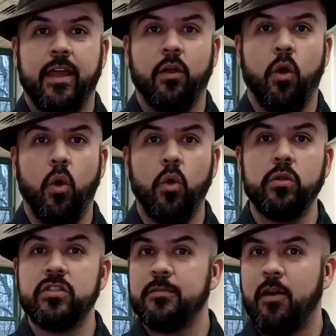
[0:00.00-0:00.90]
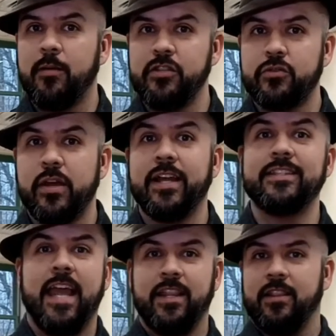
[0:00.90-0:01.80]
holds the bottom of the strings
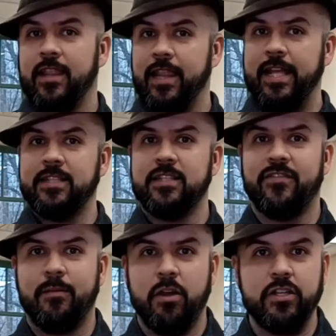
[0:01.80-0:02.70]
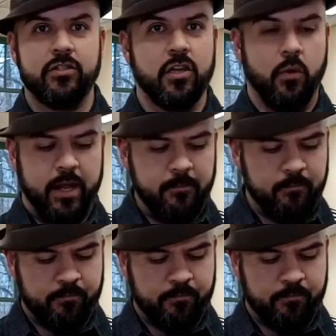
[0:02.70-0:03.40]
and lets the vibrations go in.